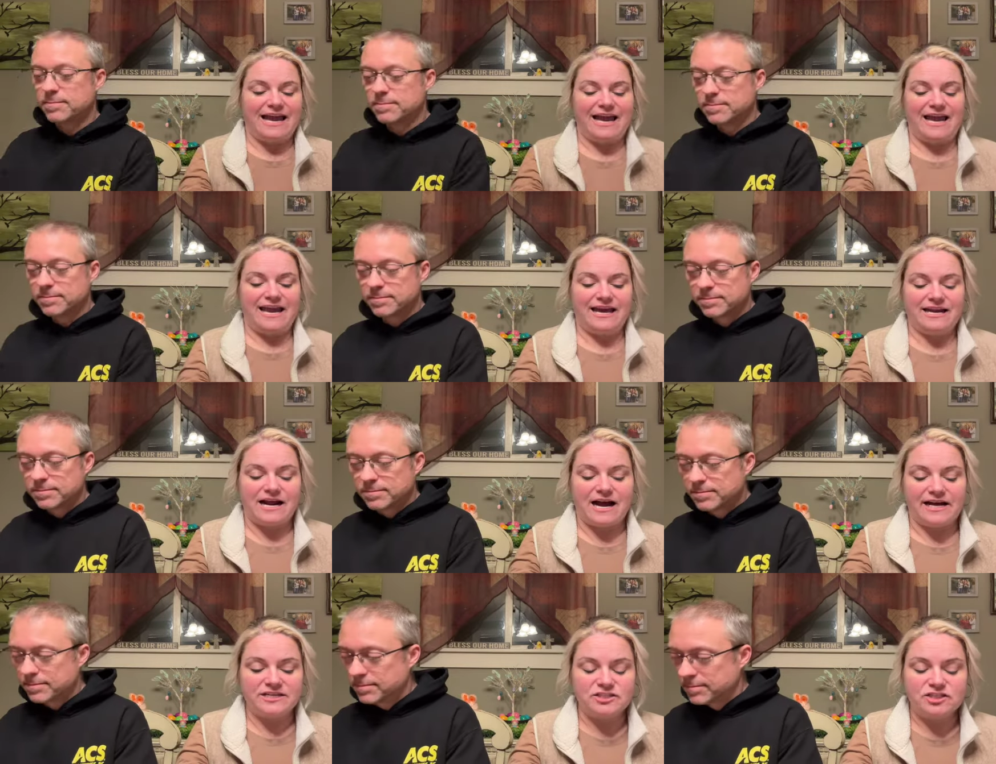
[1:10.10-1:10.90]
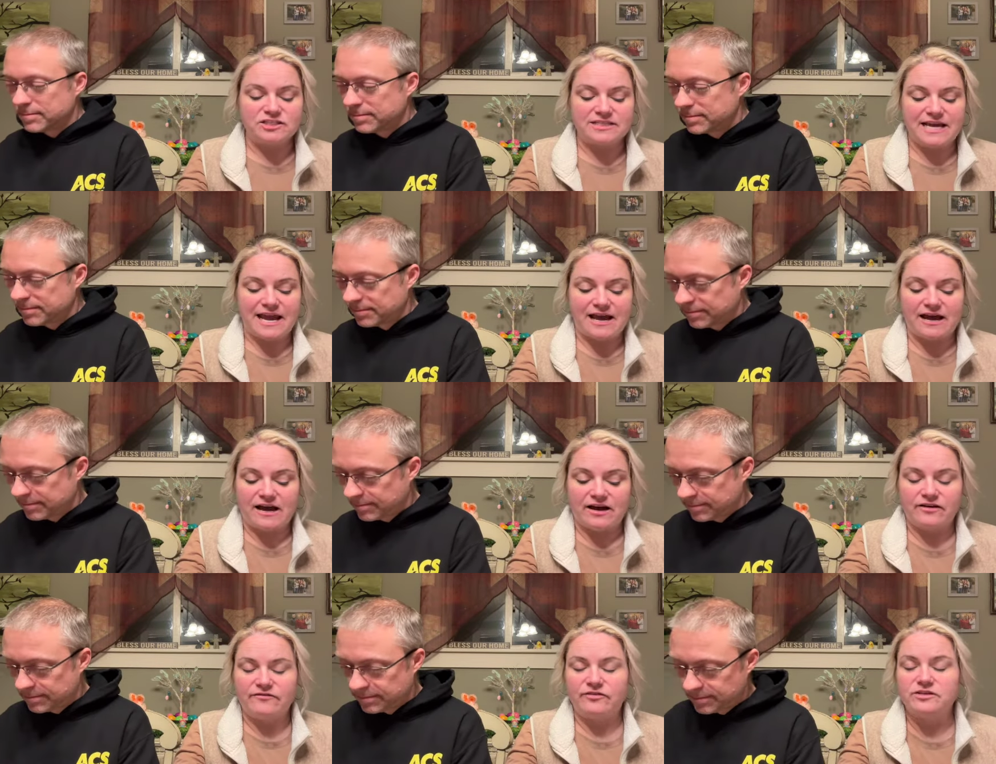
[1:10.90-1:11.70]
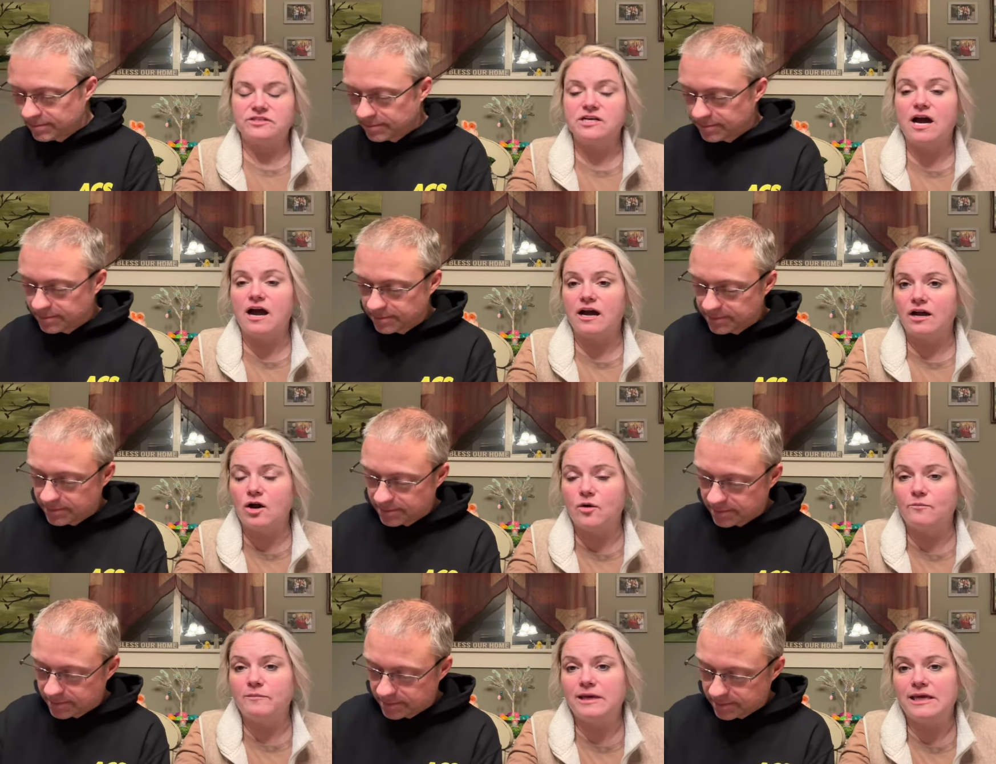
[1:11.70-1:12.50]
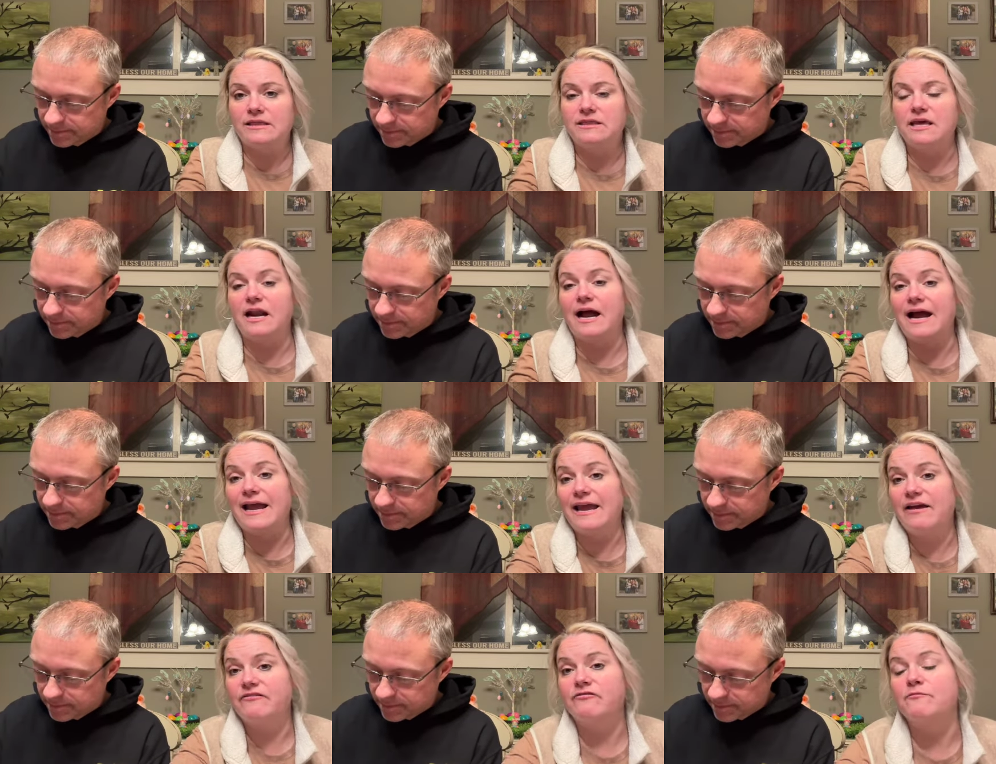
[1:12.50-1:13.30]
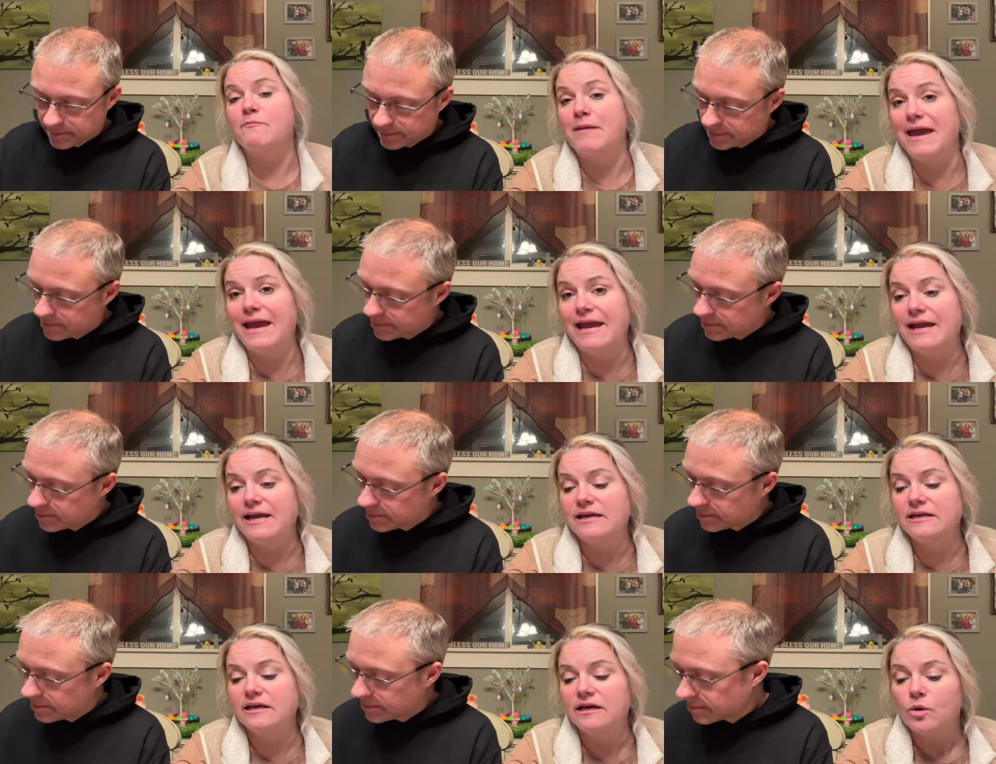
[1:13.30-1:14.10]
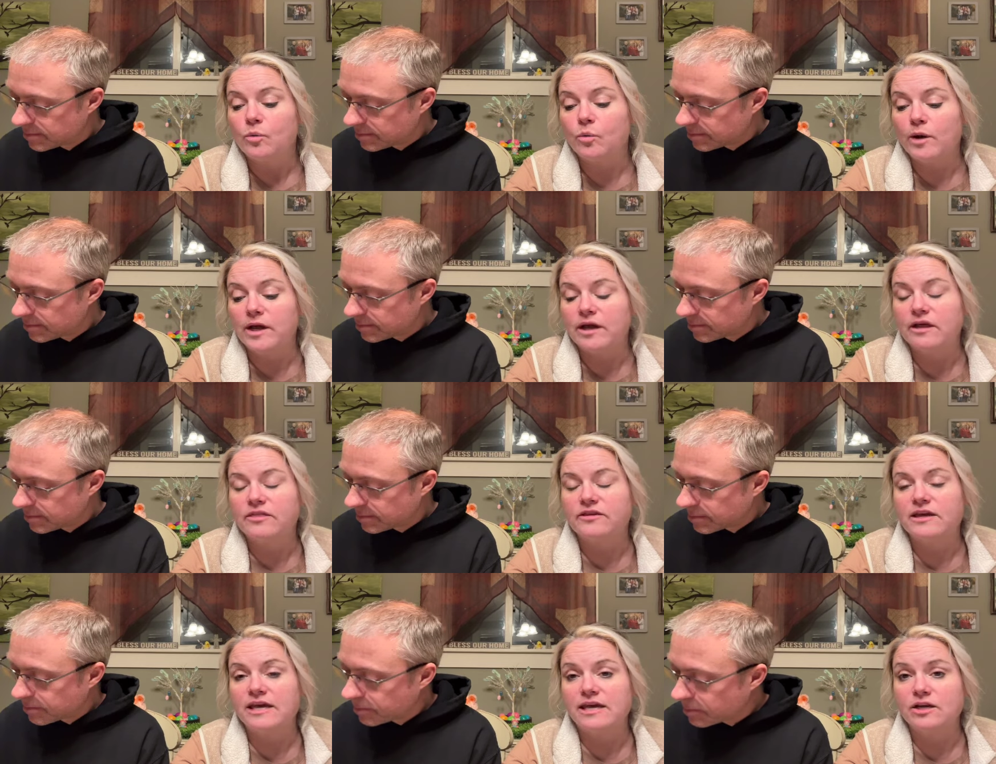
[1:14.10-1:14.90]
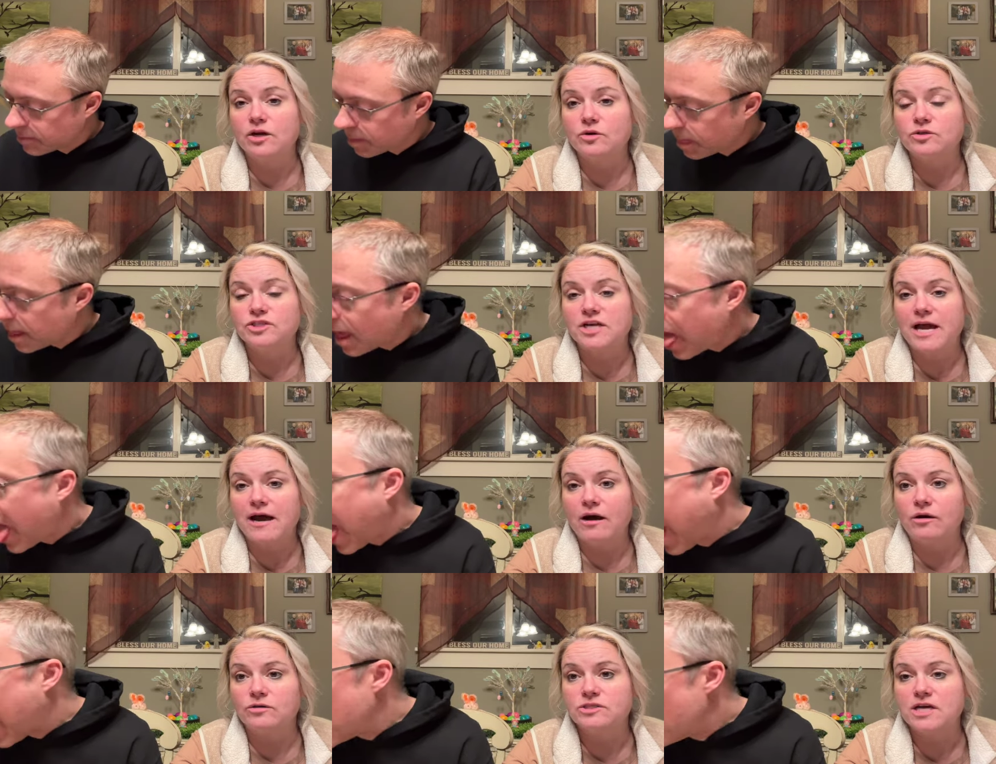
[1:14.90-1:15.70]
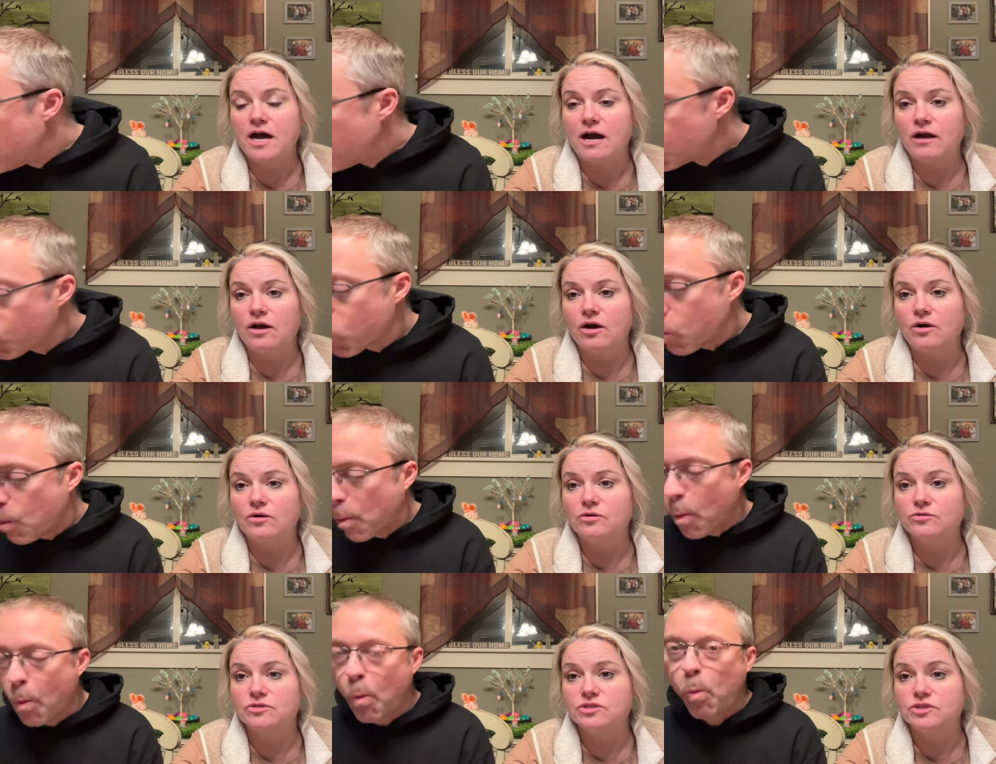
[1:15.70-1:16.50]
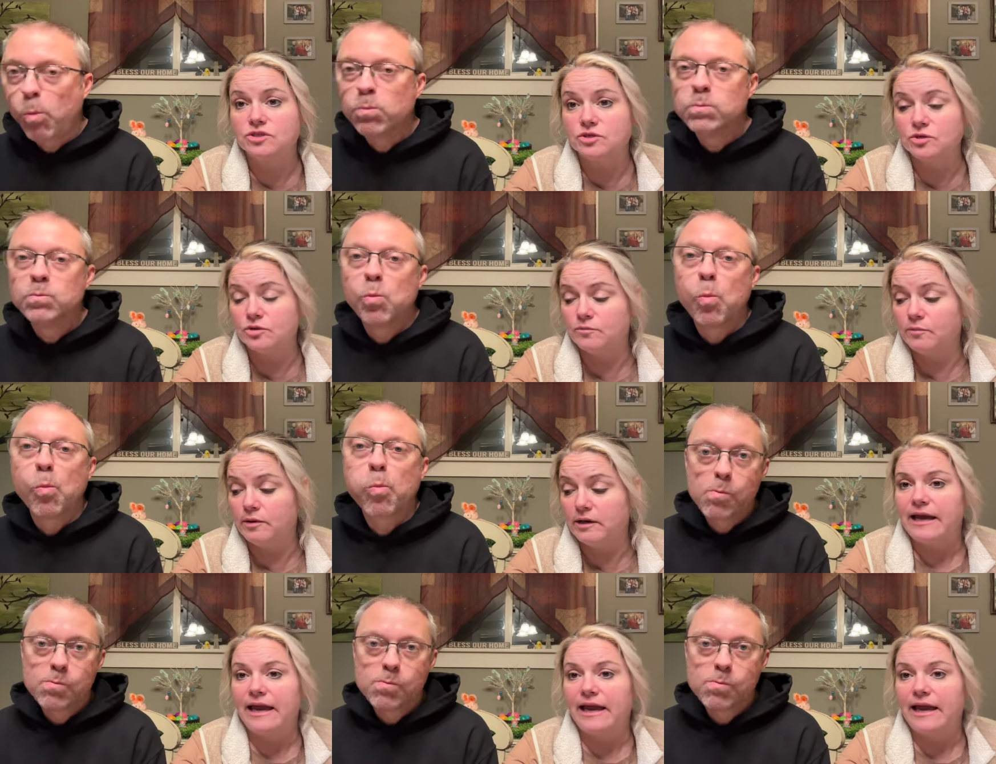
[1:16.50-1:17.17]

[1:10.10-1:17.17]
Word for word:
Speaker 1: And I just have taco meat that I have made with keto chow taco soup.